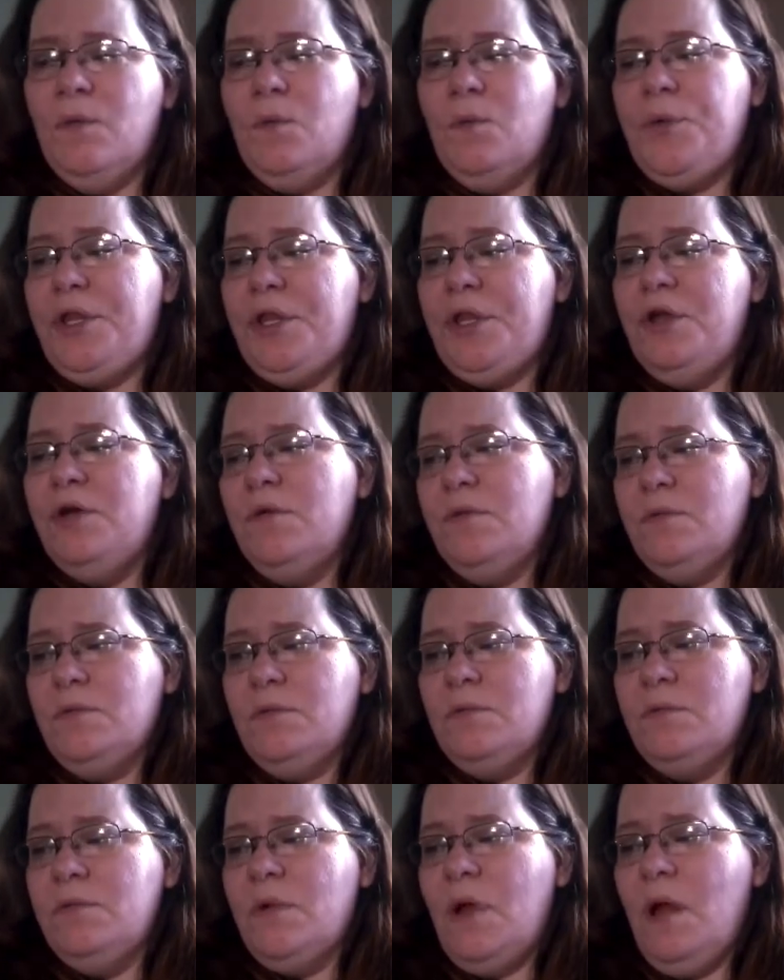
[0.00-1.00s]
we do,
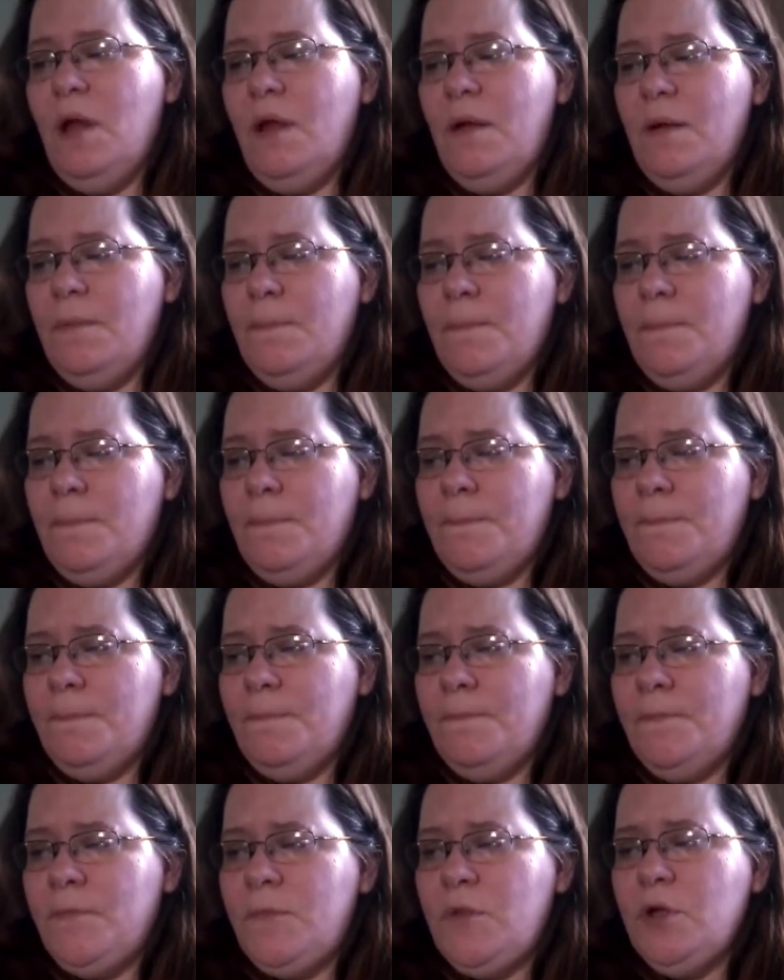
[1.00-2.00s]

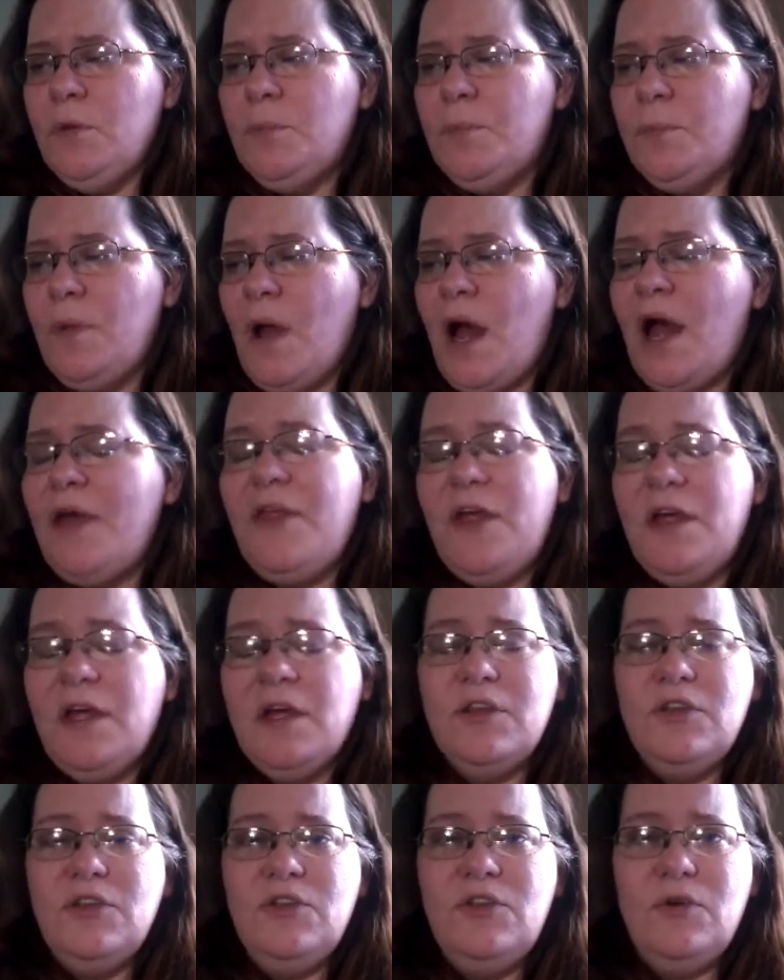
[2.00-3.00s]
do, I think,
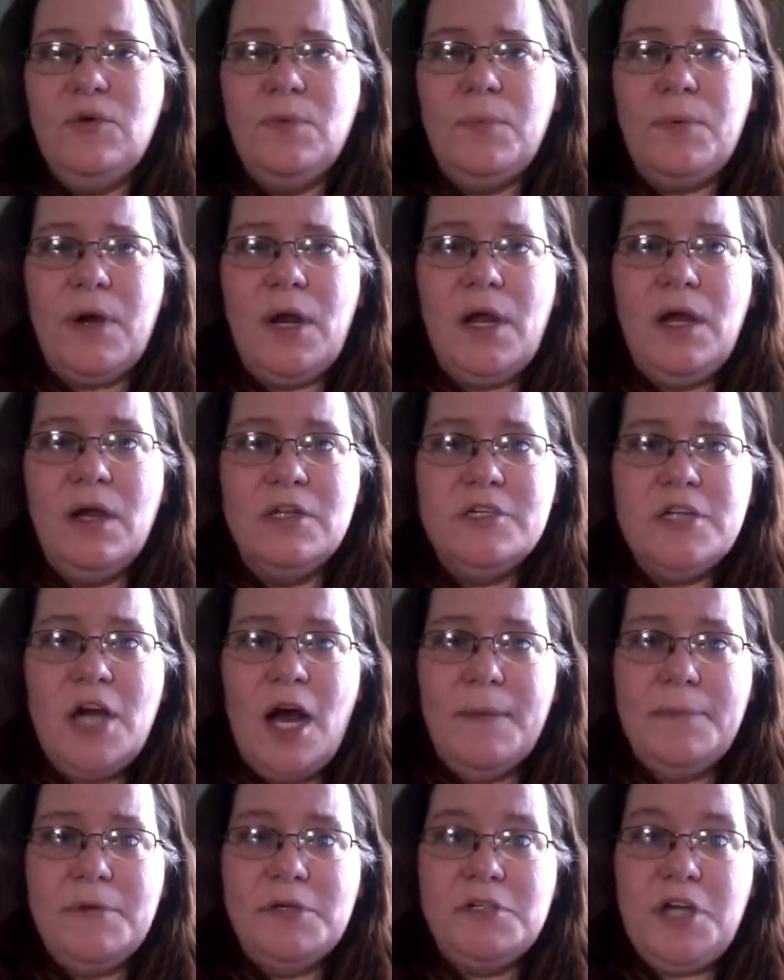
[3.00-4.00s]
it do a pretty good
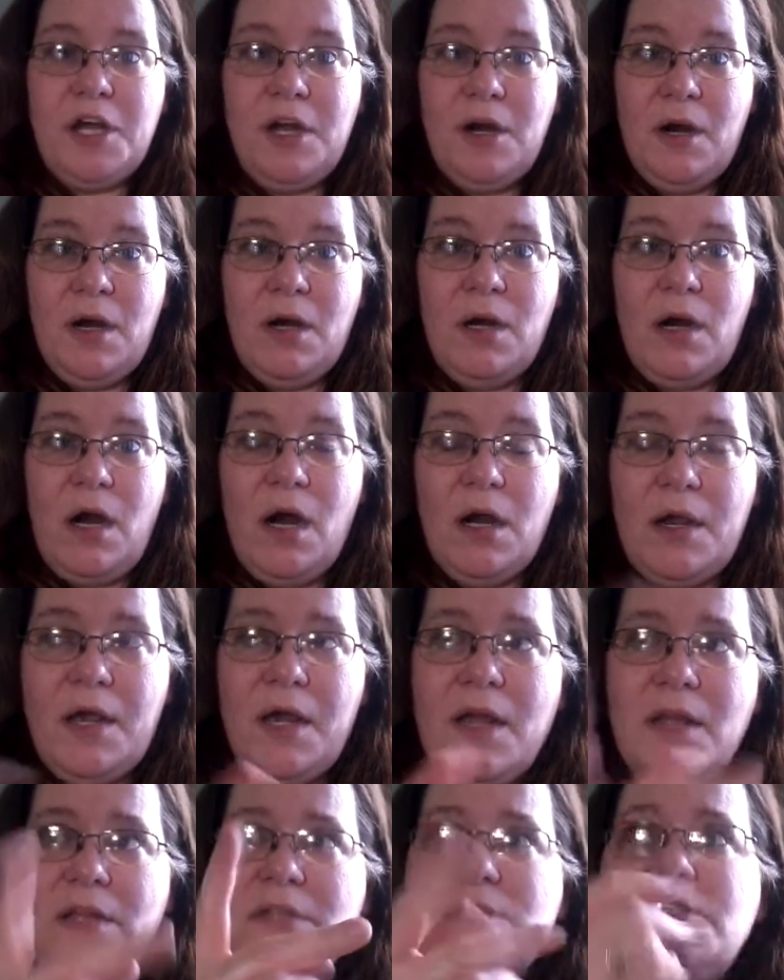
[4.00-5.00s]
job of sharing our
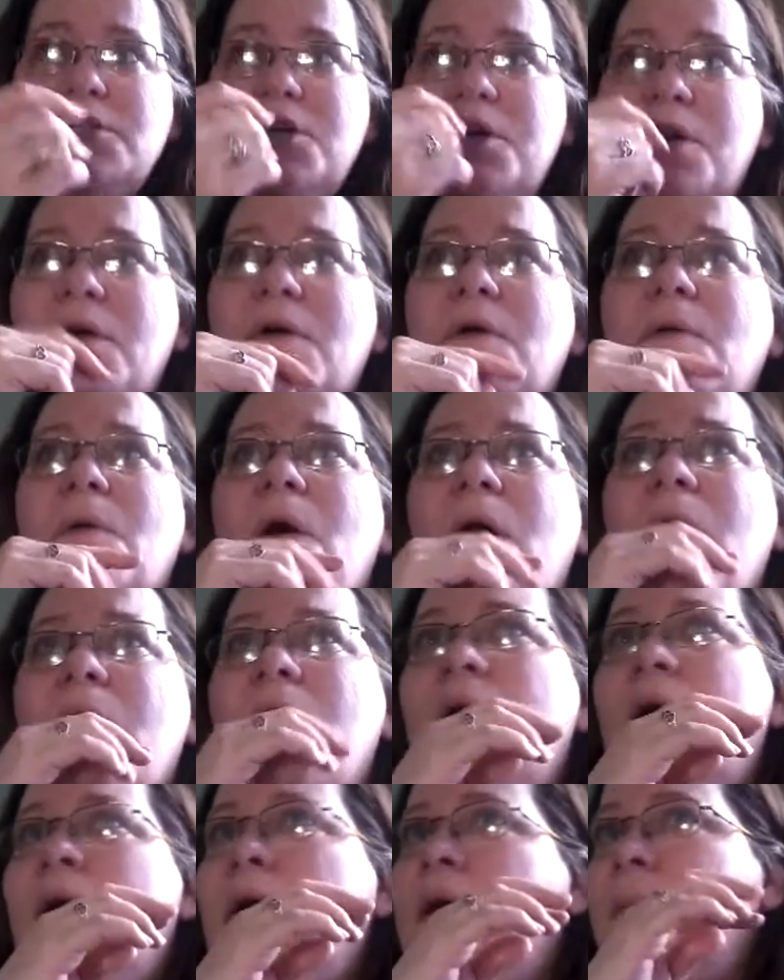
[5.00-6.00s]
kids.
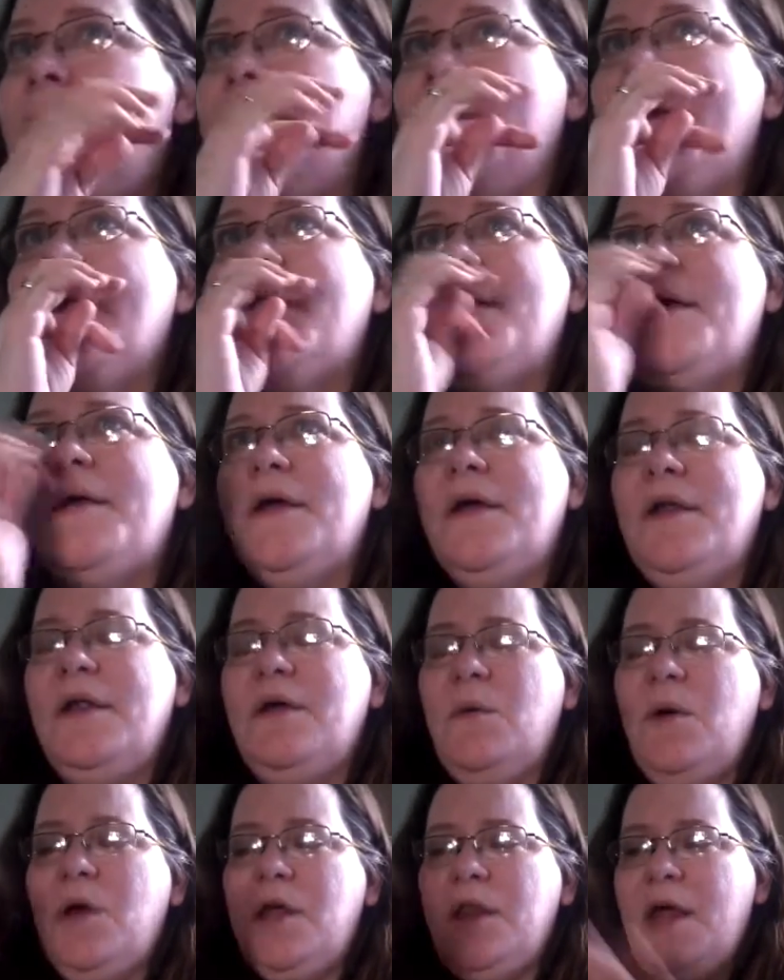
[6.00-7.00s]
But
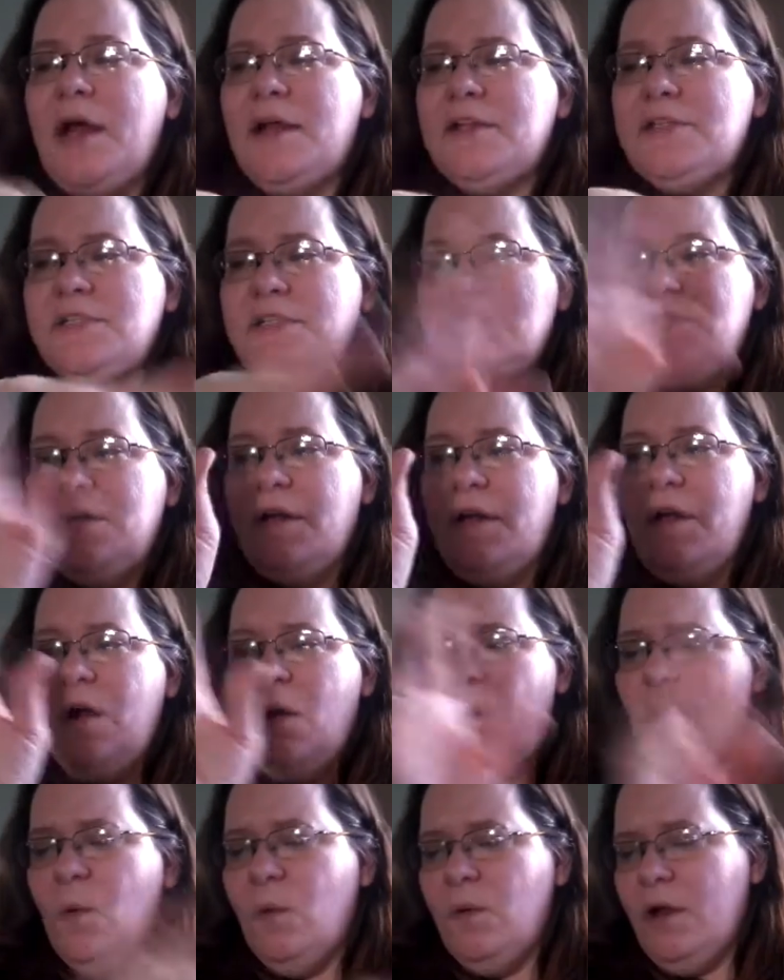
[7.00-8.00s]
anyway, that's
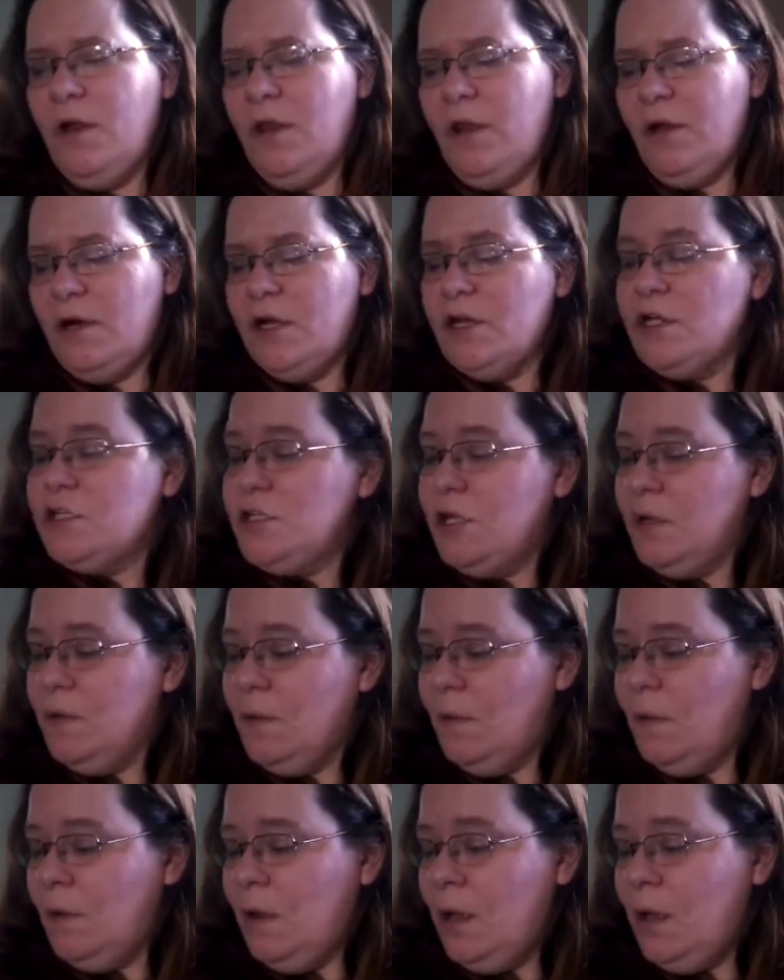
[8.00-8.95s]
a whole nother issue.